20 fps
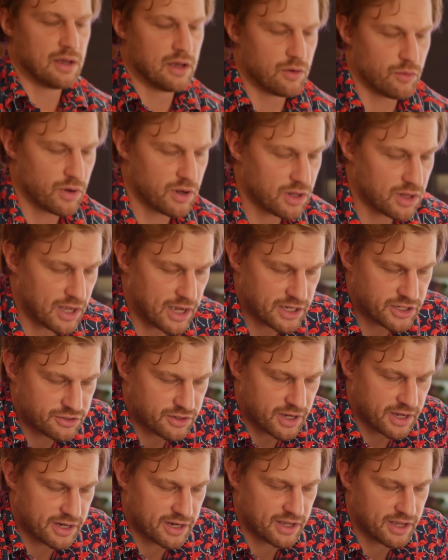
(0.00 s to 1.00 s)
Well, I
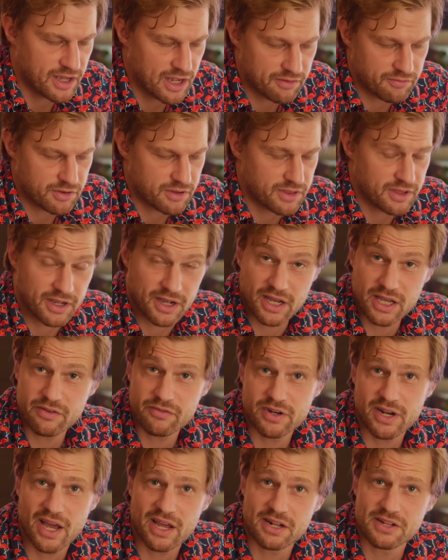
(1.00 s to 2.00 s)
tried everything. I
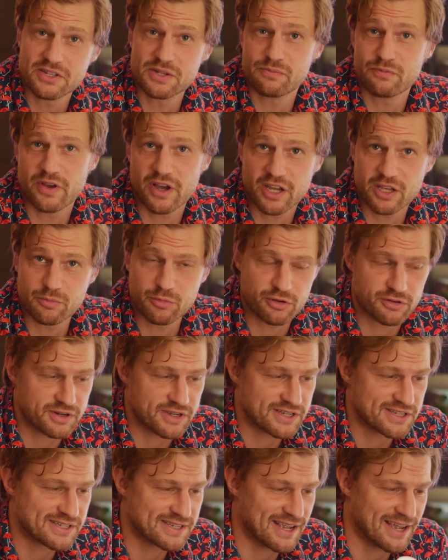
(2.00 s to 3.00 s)
even added some vacuum
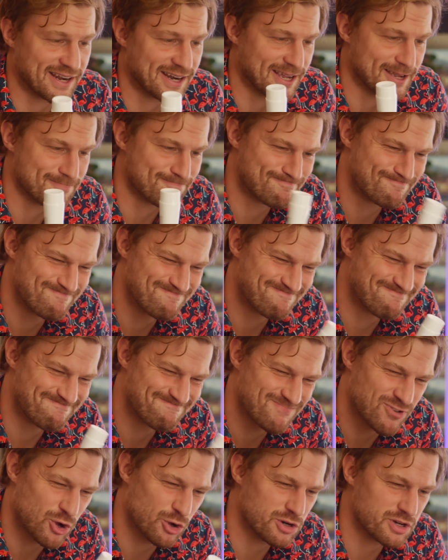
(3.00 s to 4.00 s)
grease and I
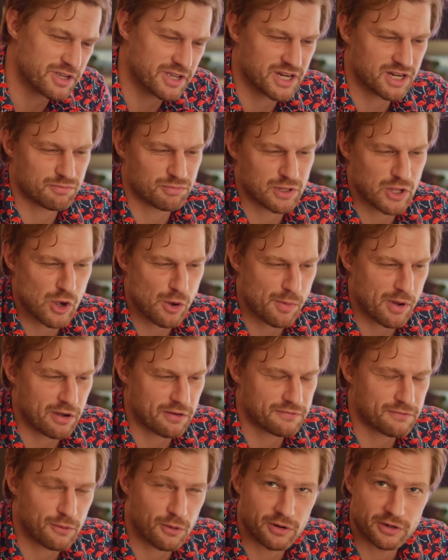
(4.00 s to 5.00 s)
couldn't get it below about
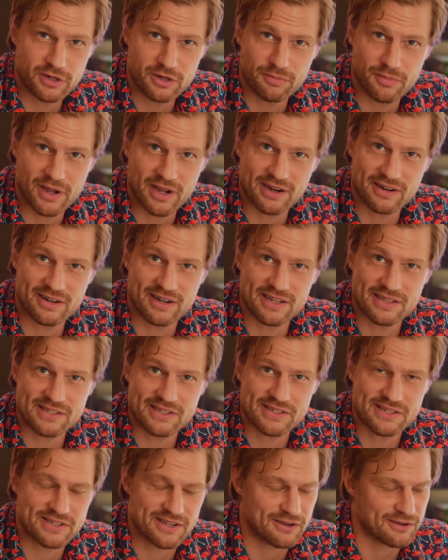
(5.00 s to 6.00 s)
400 microns.
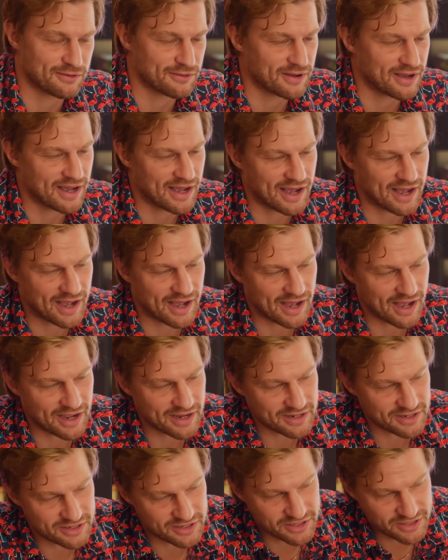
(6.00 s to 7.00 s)
So I
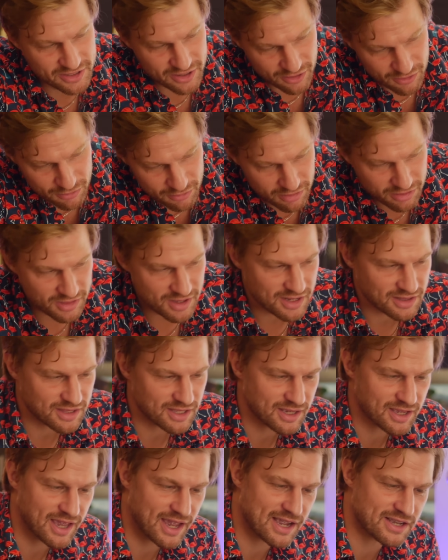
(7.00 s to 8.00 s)
don't think
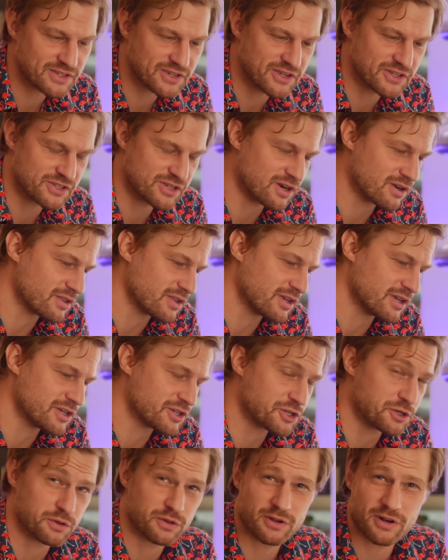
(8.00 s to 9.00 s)
the gaskets are the
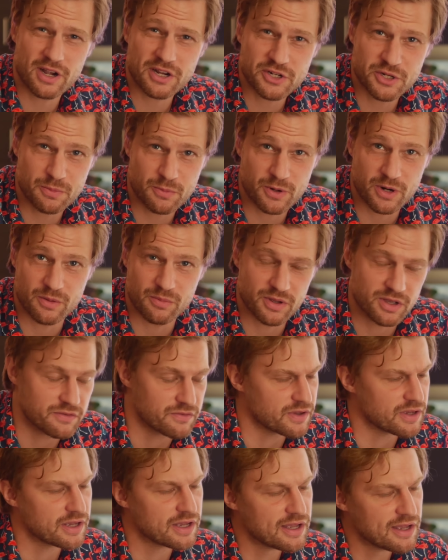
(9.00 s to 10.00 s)
issue. They're actually pretty beefy.